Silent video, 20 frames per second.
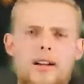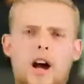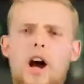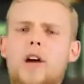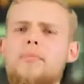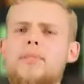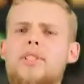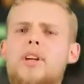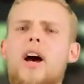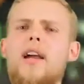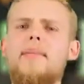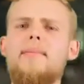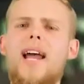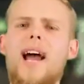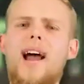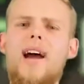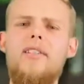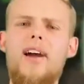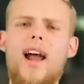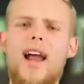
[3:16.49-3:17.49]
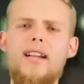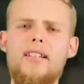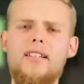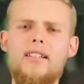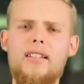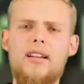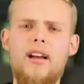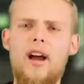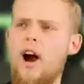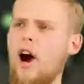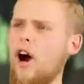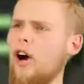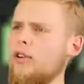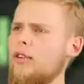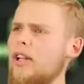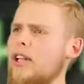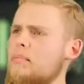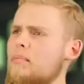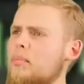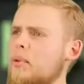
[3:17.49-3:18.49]
Uptime now, and
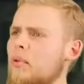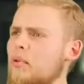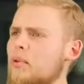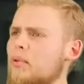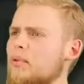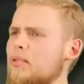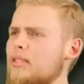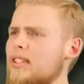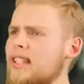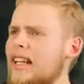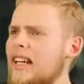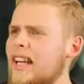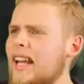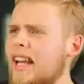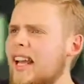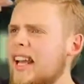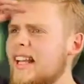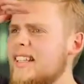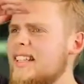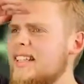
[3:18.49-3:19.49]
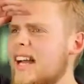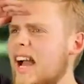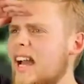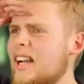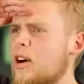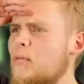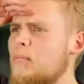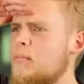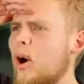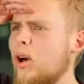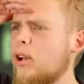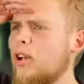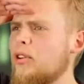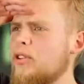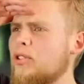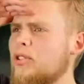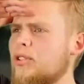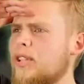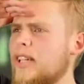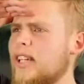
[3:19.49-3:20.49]
holy balls. Is that
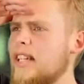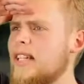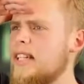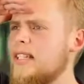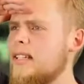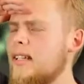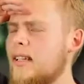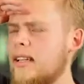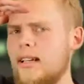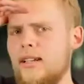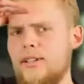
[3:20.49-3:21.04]
Apollo Creed?